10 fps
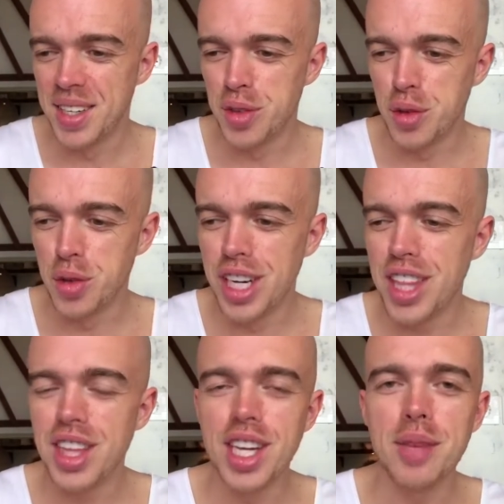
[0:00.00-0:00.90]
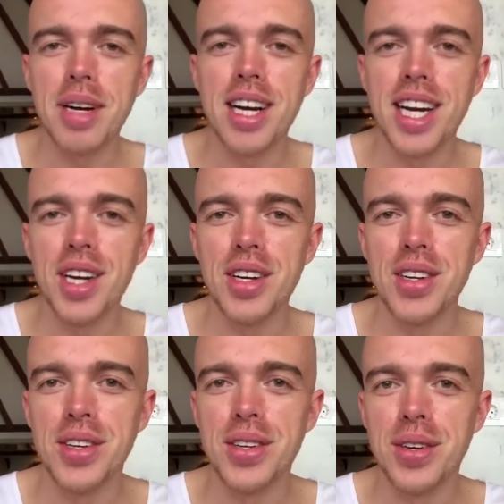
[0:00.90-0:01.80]
rethink about how
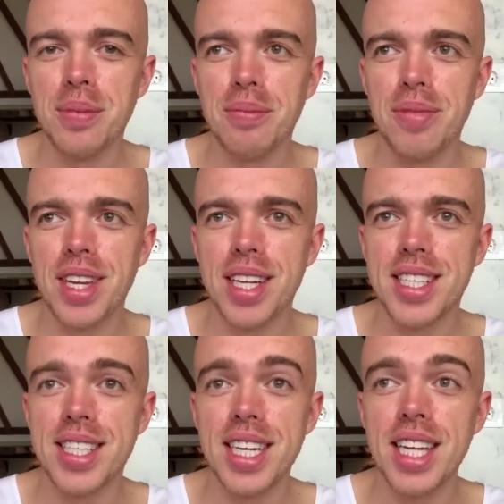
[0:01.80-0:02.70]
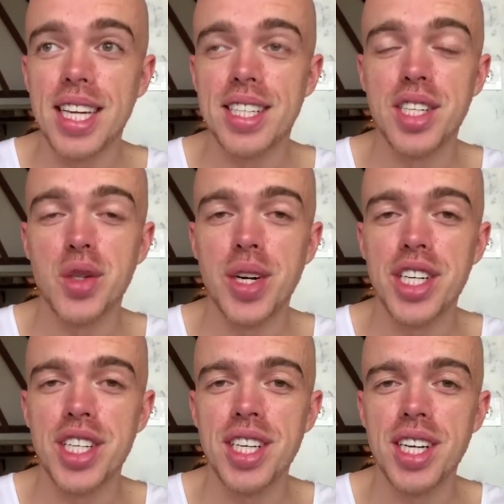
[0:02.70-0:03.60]
you see that
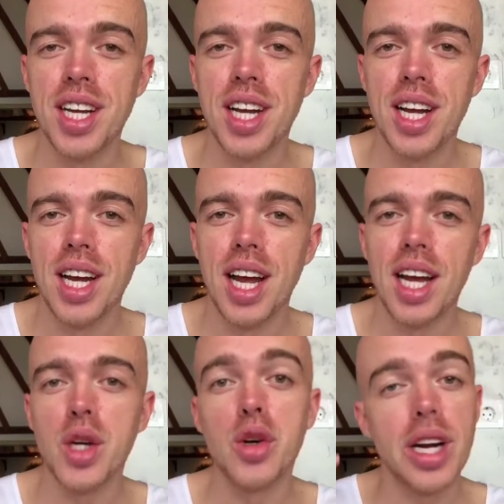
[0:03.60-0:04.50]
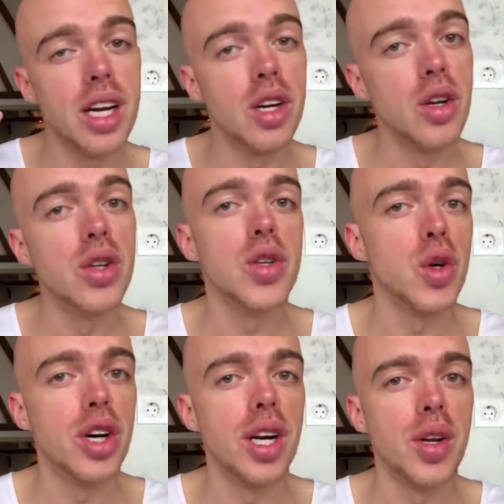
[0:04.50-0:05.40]
situation and create a new
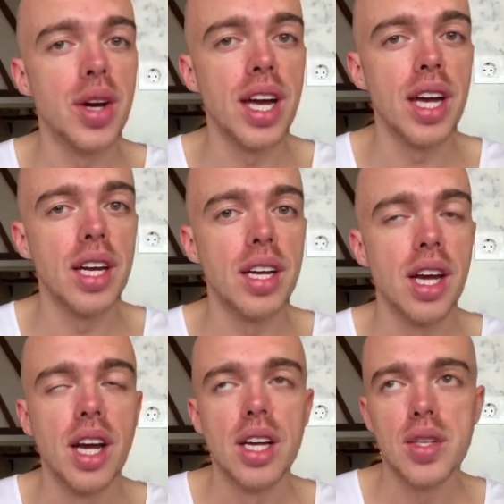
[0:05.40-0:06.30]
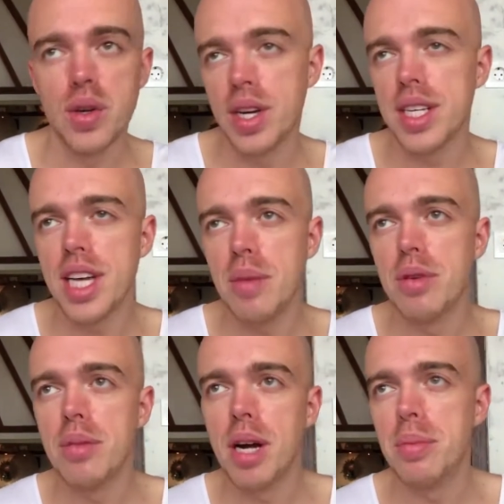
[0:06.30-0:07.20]
story in your head. So an
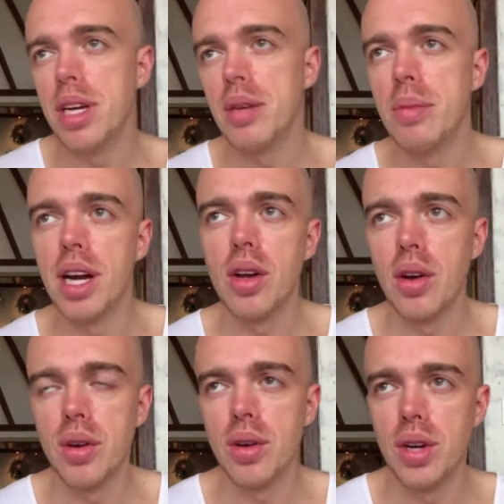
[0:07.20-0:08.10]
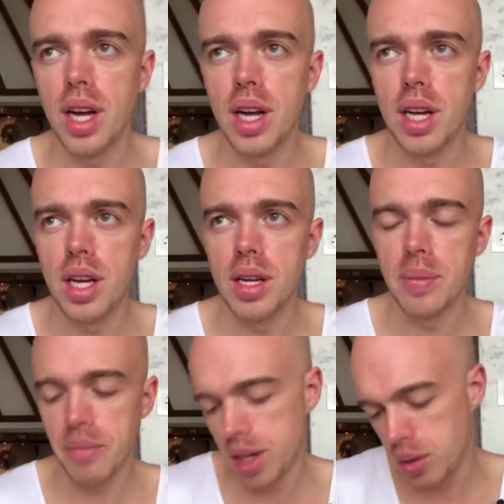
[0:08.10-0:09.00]
example might be, you might go to
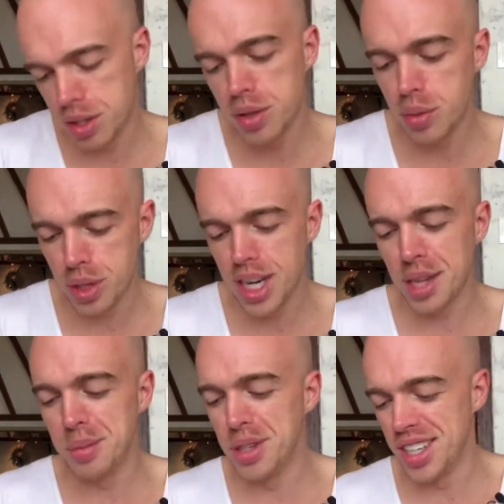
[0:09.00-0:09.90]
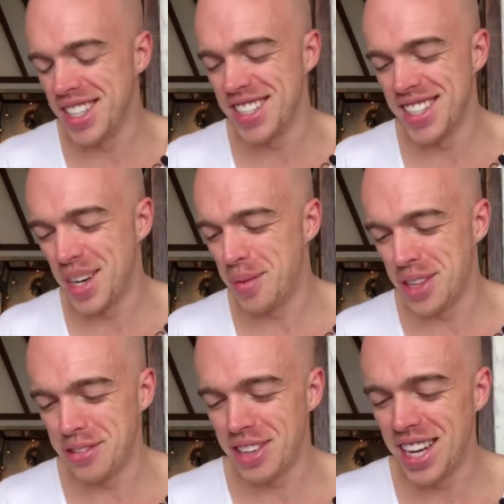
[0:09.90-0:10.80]
I'll steal the one out of the book, I'm
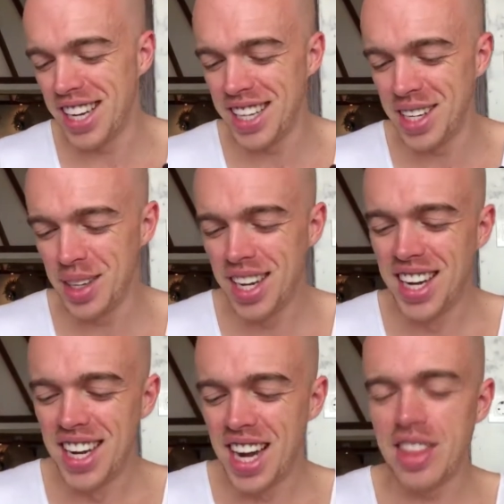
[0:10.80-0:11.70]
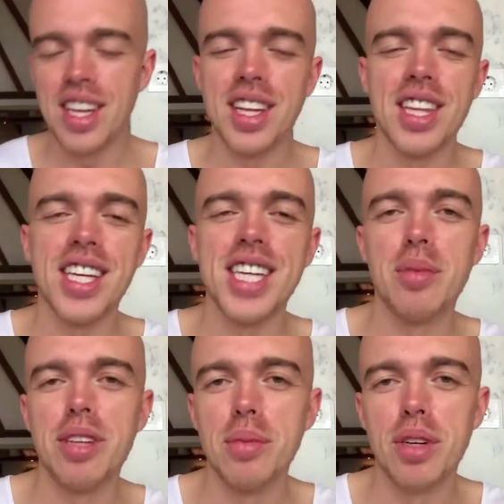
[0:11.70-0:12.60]
on the fly here. I think the
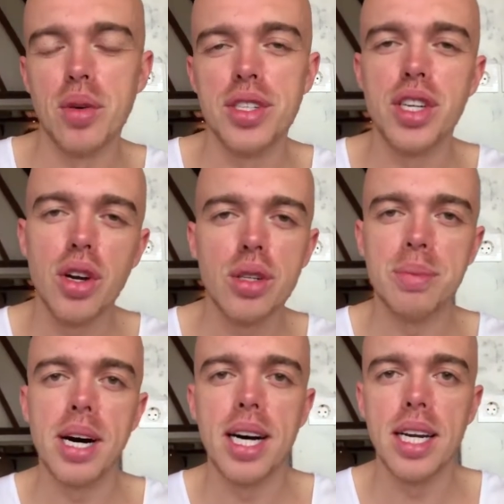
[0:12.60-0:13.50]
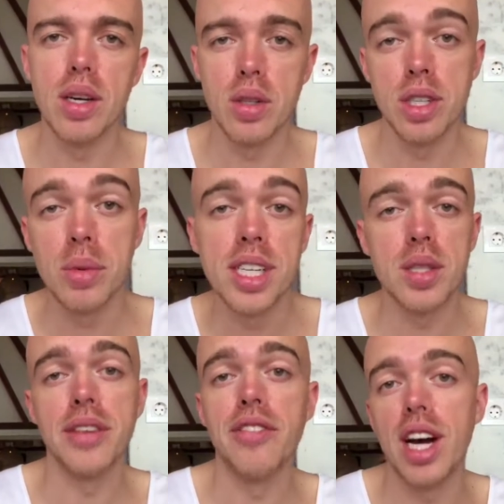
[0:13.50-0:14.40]
example in the book was you go to a party or someone
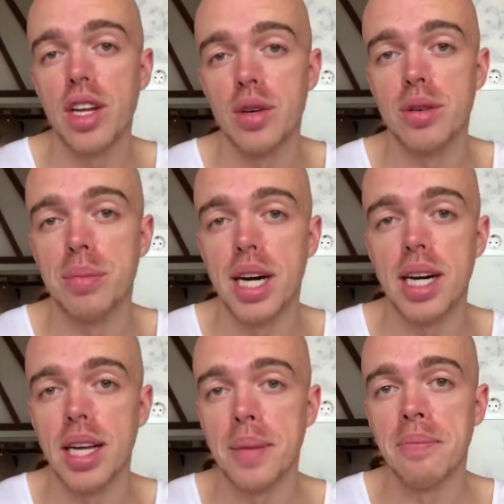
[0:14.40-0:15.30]
doesn't invite you to a party.